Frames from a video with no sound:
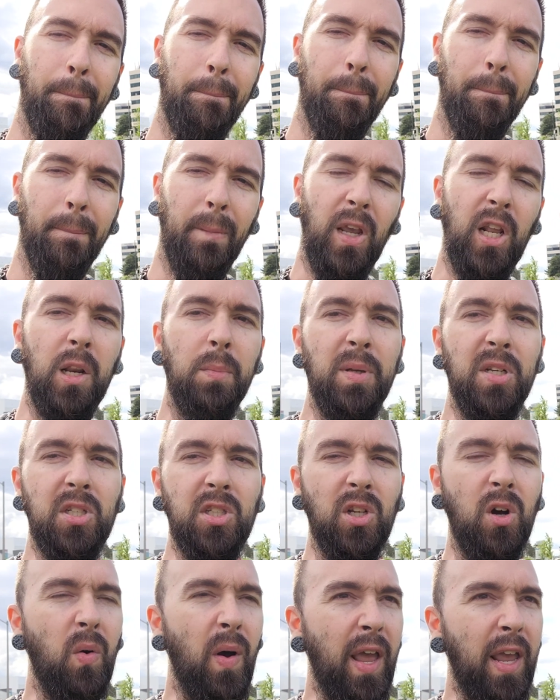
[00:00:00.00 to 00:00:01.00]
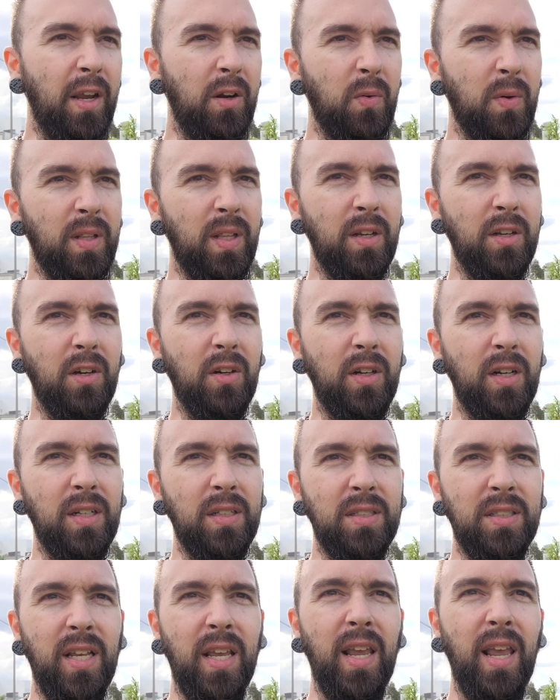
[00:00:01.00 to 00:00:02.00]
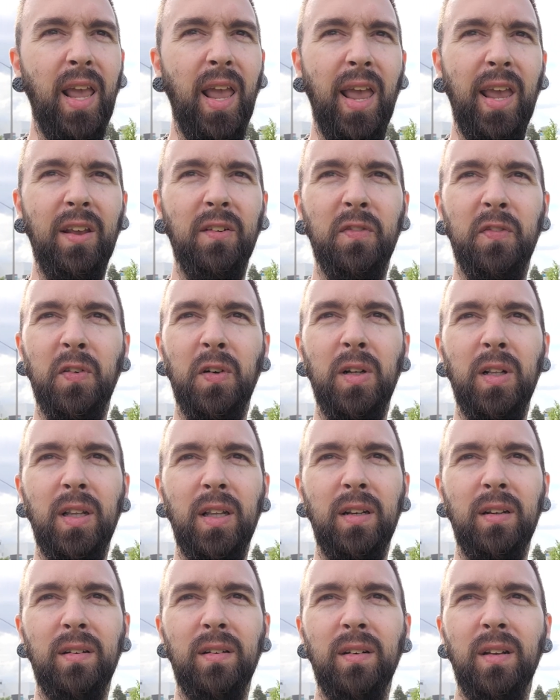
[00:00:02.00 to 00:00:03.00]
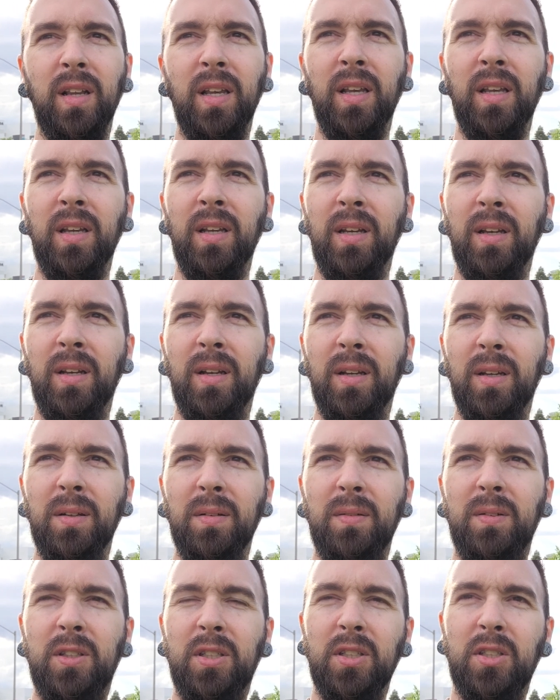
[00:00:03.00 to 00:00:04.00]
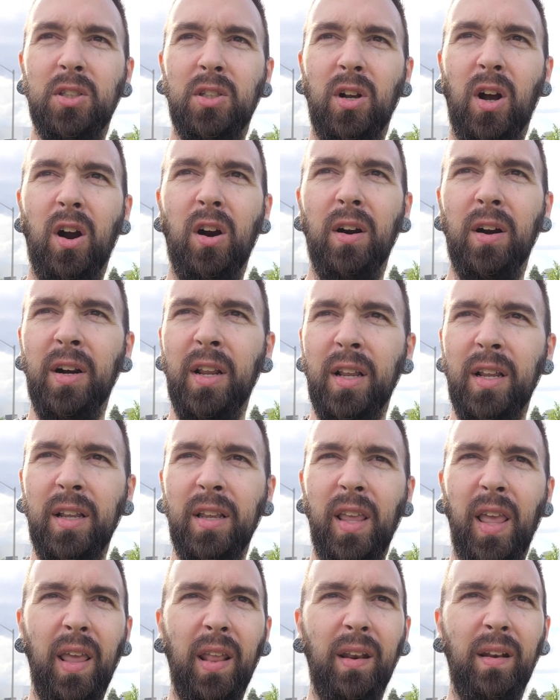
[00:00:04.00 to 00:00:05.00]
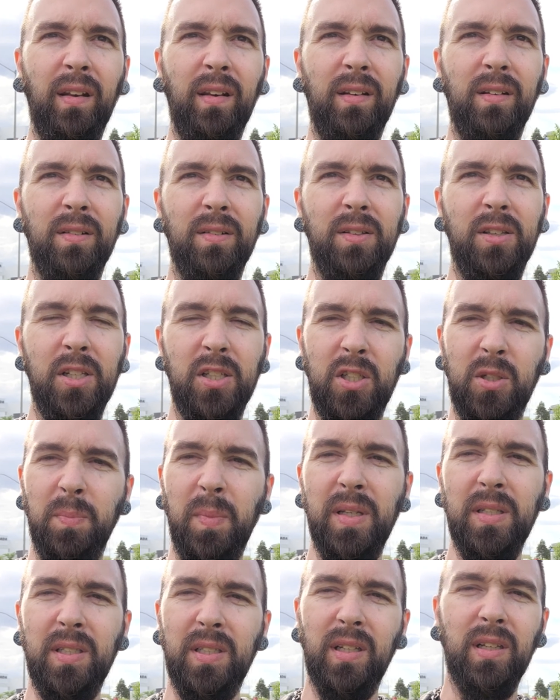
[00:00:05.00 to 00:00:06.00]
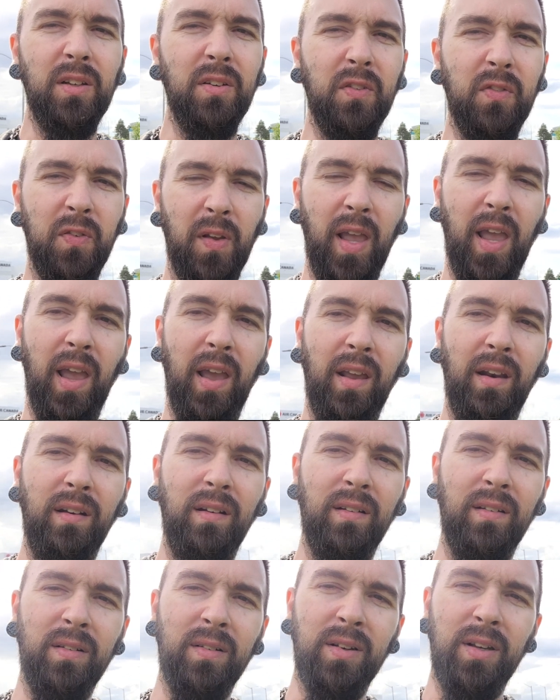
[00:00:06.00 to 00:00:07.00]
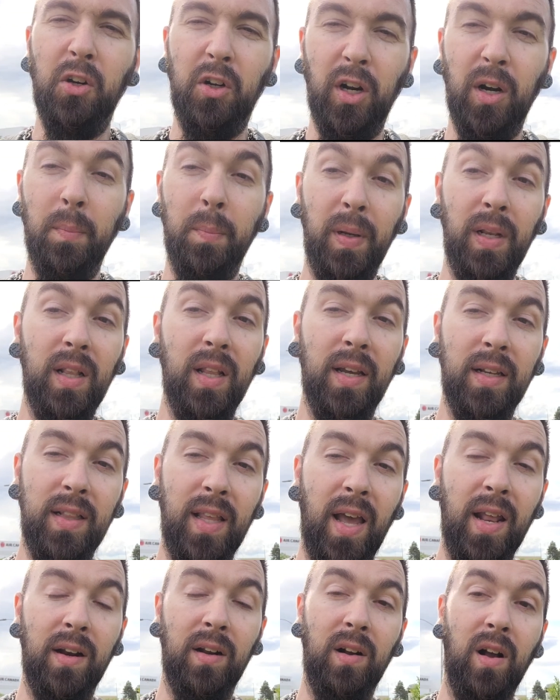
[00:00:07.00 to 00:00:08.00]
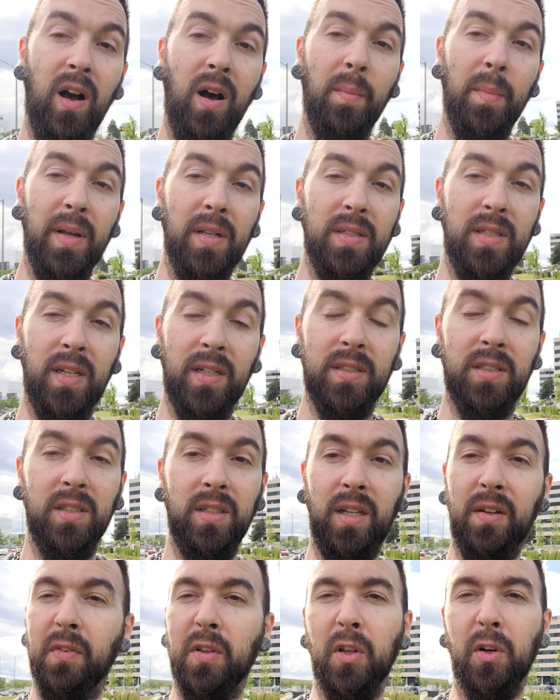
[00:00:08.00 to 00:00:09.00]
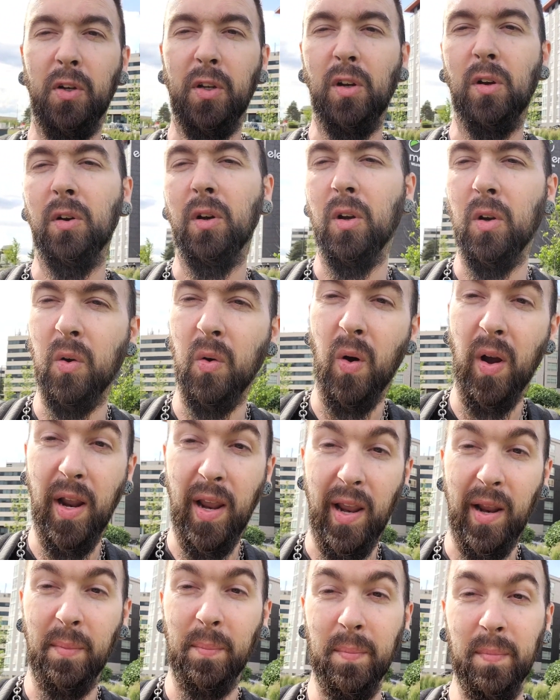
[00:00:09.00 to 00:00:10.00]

are you gonna be so angry that you're gonna say hateful and discarding and dismissive, and you're gonna be like that in a comment section even though you don't know who I am?